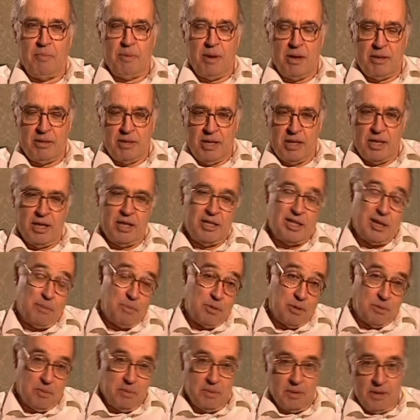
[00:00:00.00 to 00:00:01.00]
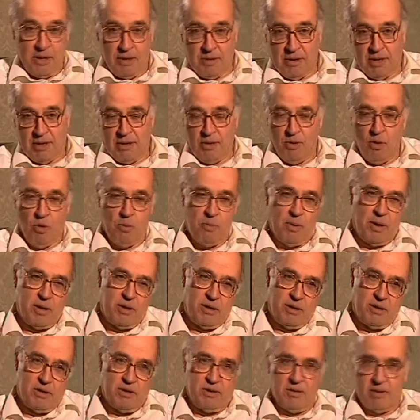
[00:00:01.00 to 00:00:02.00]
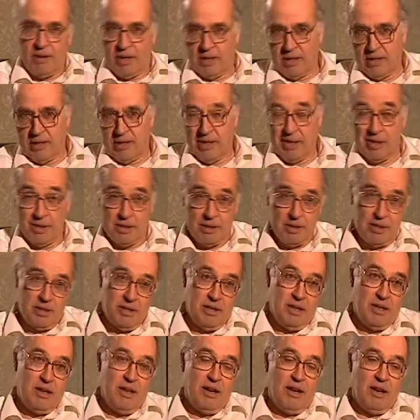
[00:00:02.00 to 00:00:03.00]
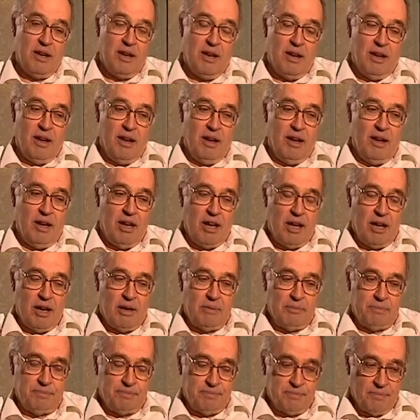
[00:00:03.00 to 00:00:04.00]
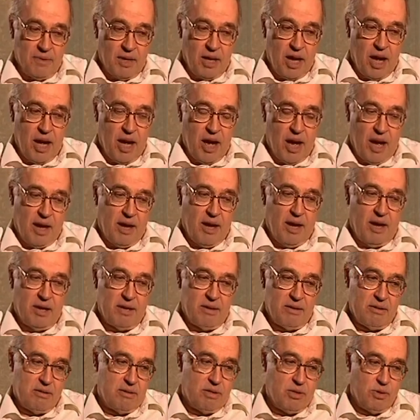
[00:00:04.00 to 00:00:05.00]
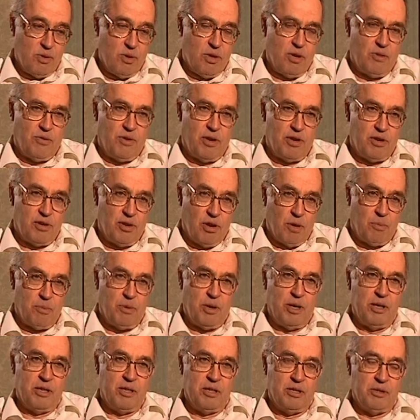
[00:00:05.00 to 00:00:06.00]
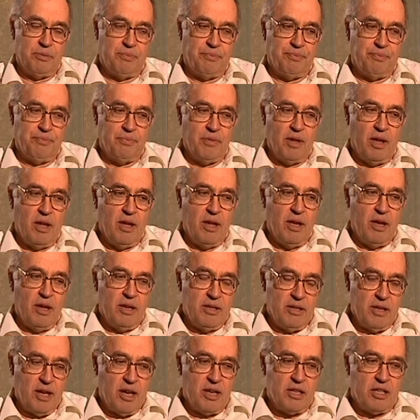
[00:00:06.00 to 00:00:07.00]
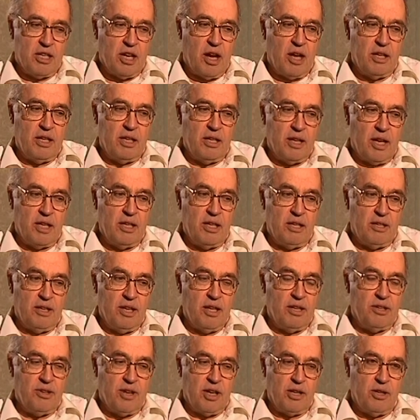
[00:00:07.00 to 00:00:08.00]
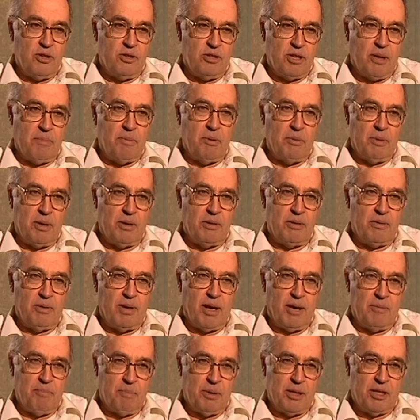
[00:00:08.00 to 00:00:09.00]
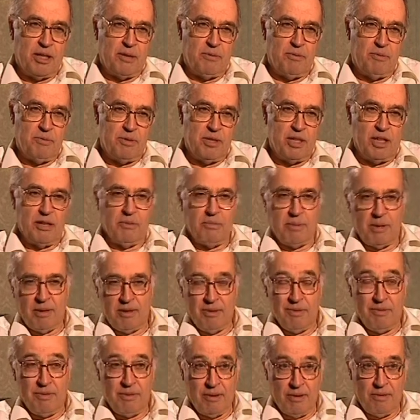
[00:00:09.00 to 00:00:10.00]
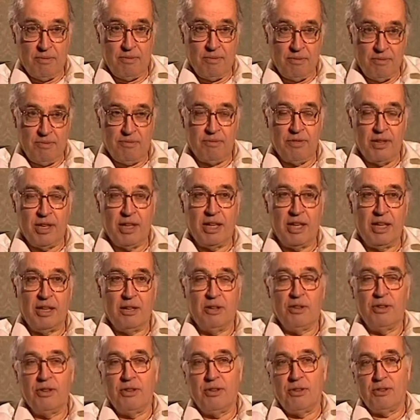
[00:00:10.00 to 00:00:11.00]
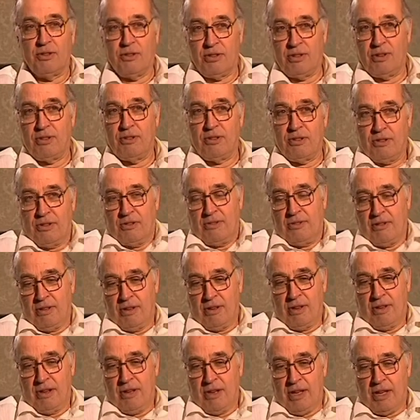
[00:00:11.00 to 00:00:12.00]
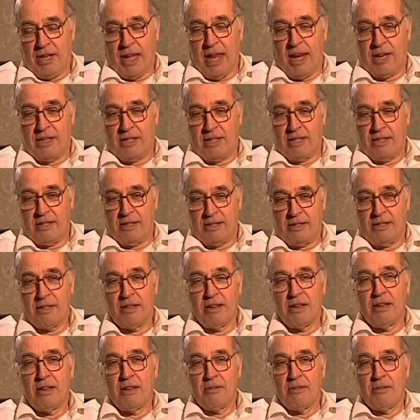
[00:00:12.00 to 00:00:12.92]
About that. And subsequently I read Hörmander and other things, um, and pseudo-differential operators. So, yes, yeah, so I did, I did, did try to supplement what I picked up from Singer by, you know, filling in on the, on the, on the analysis.